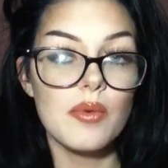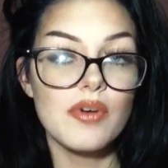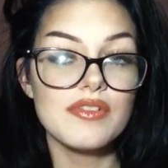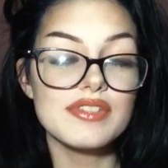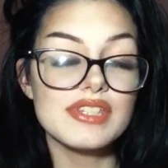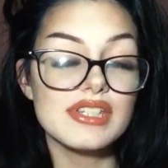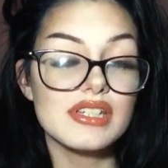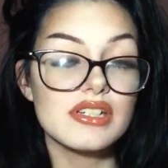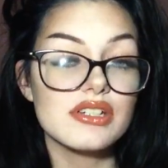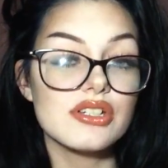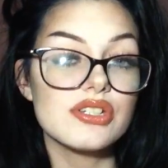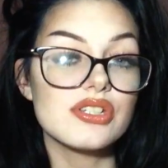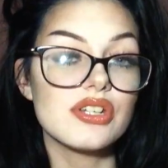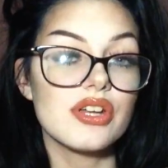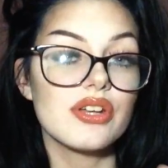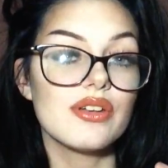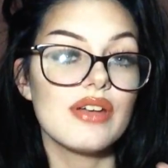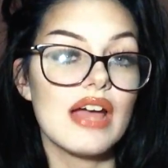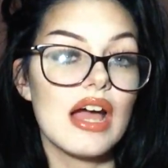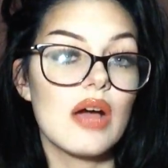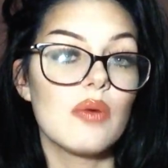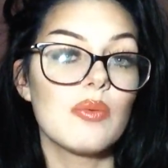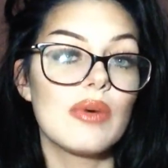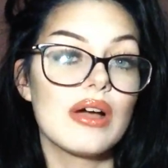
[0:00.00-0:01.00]
obviously going to show you
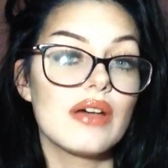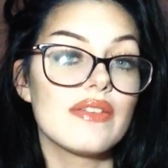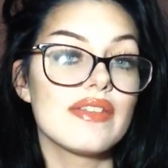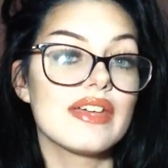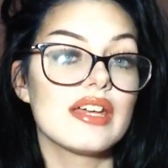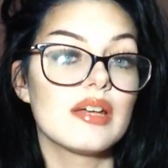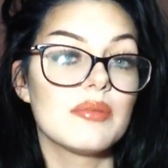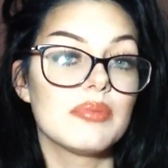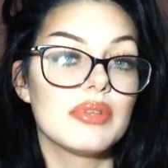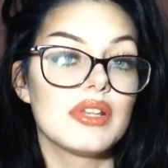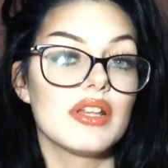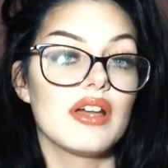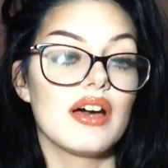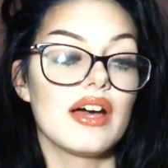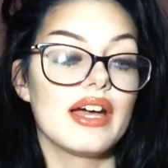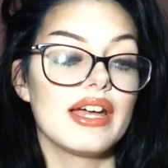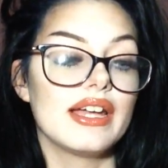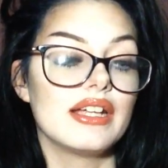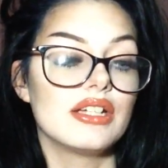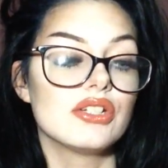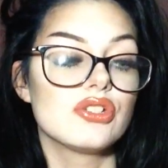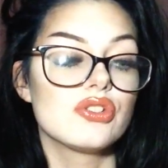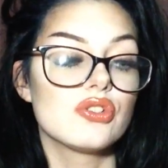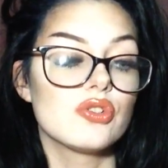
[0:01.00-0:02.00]
how well they
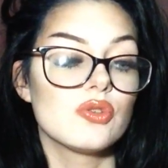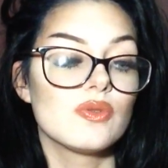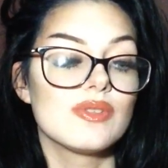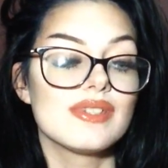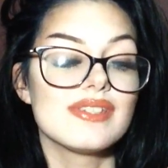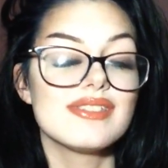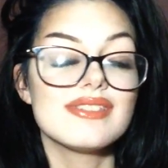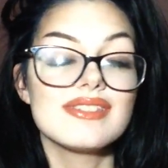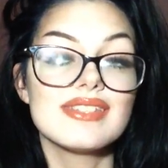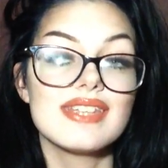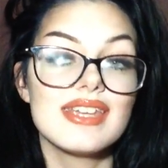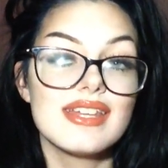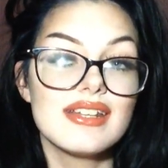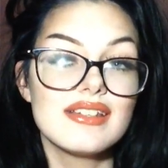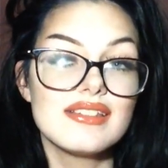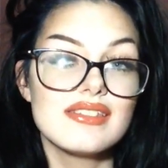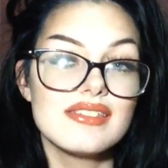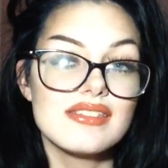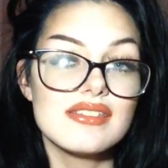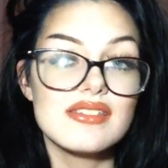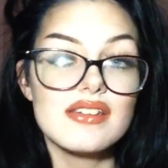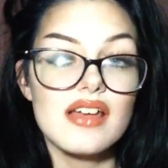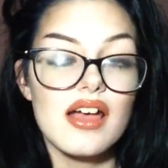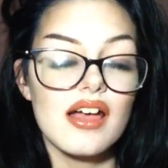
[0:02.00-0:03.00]
apply to the skin and
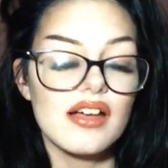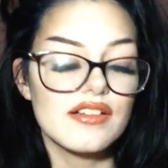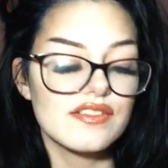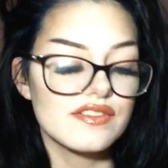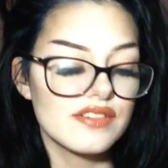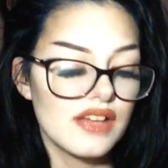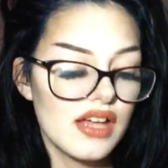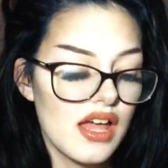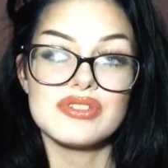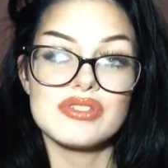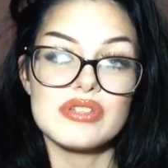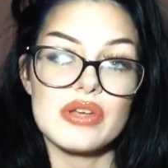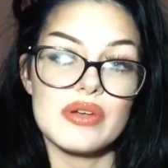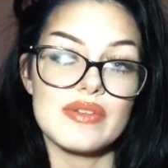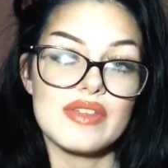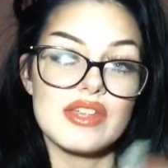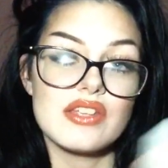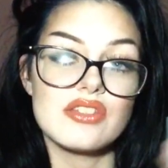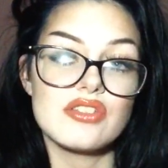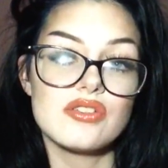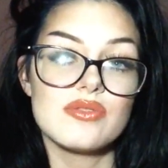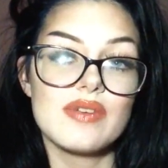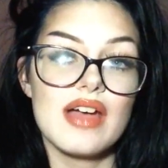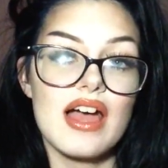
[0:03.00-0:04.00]
stuff. So they
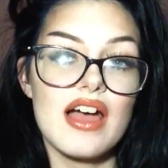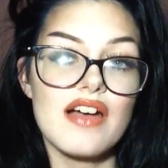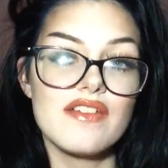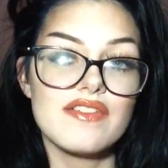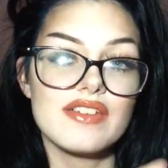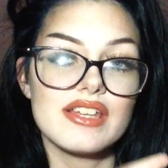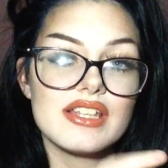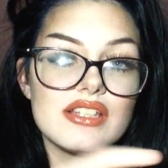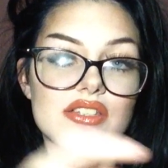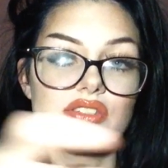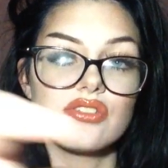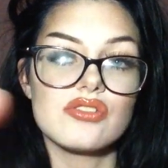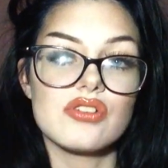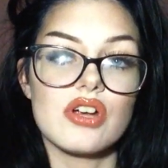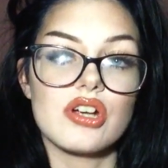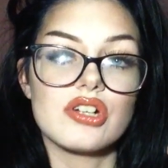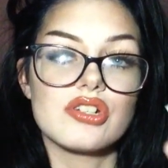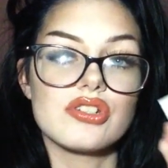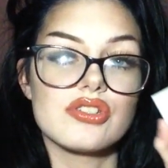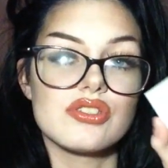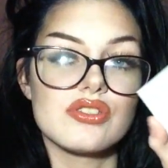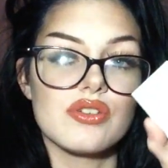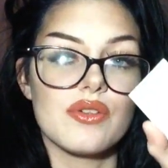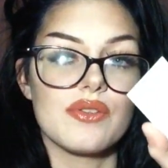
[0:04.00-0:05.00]
do have
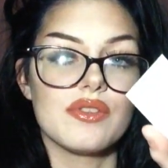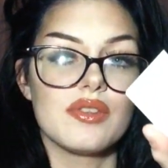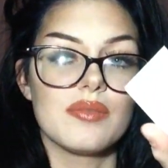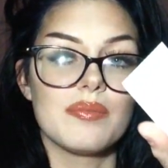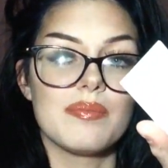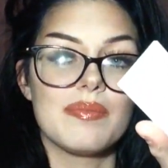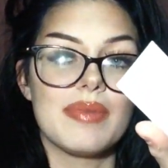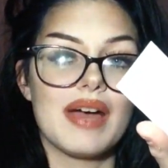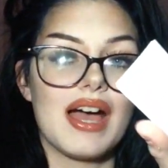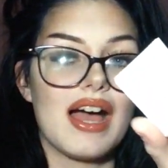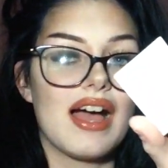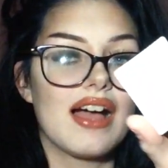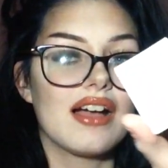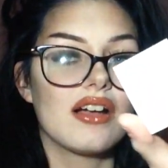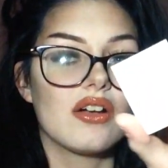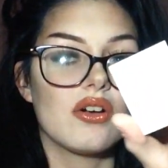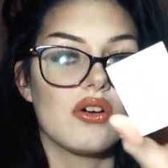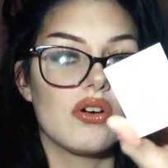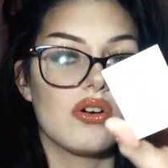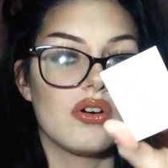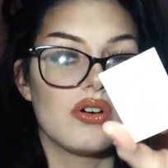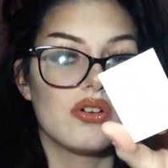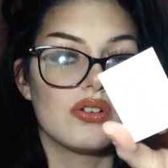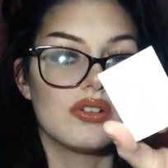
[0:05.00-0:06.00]
instructions on the back
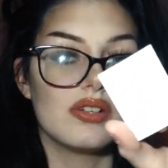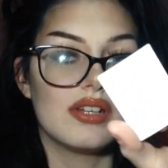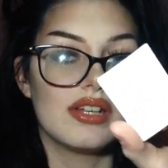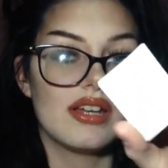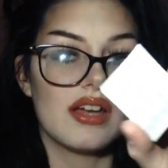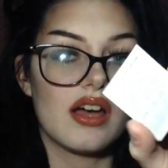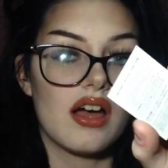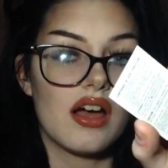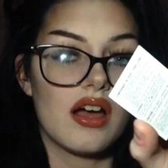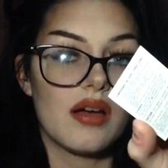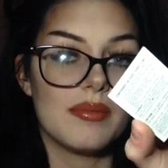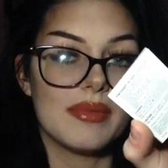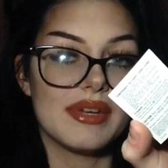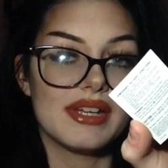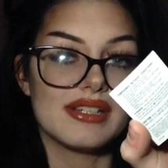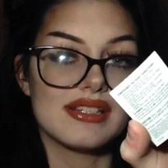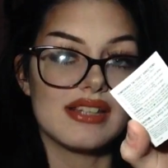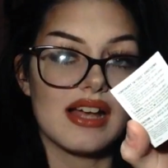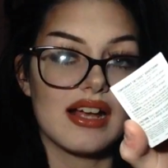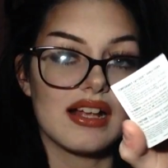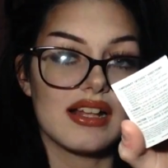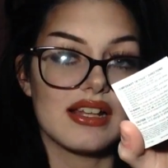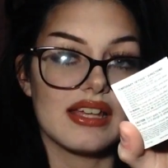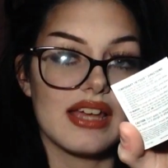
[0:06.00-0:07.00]
on
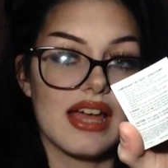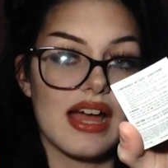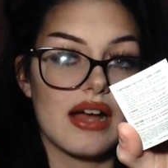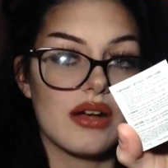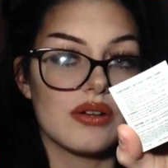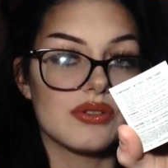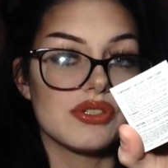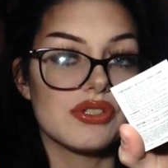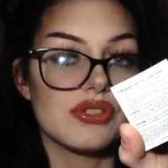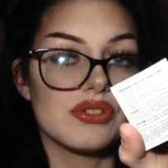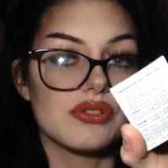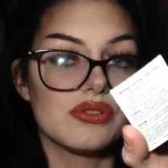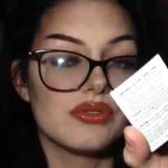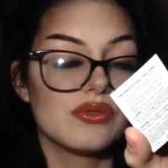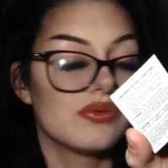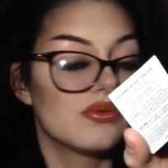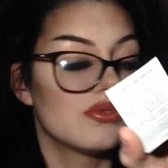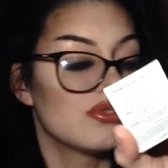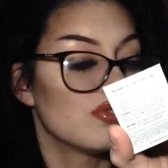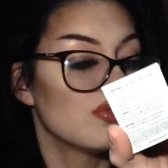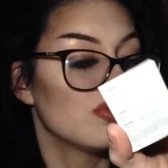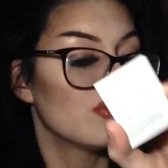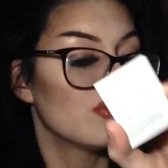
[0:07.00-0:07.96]
exactly how to do